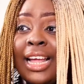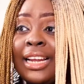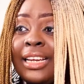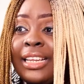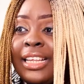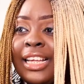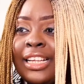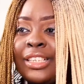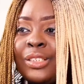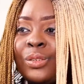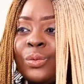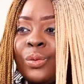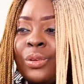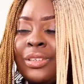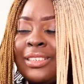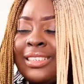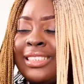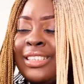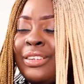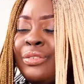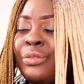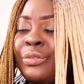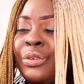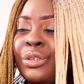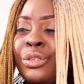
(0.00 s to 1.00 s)
and guess what?
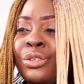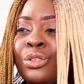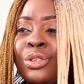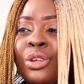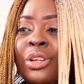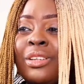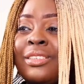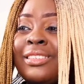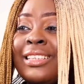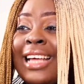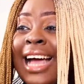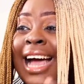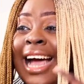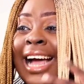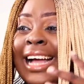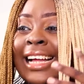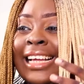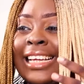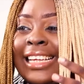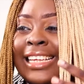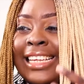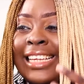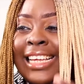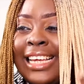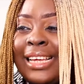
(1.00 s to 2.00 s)
The results
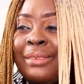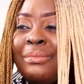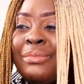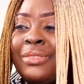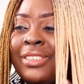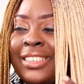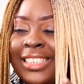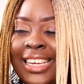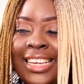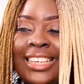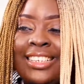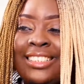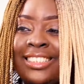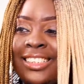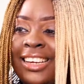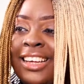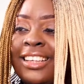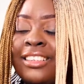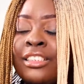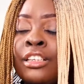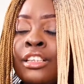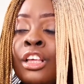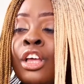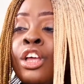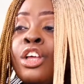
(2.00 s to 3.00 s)
are game
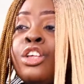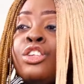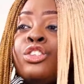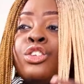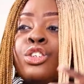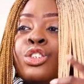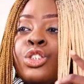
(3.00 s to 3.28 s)
changers.